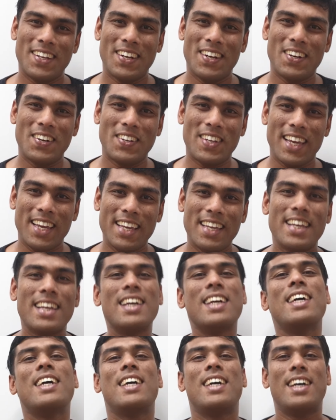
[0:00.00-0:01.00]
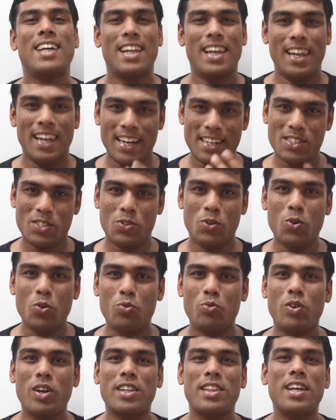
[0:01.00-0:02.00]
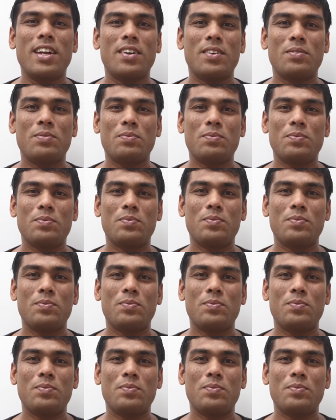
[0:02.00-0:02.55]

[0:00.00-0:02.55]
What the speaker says: Okay, let's go further.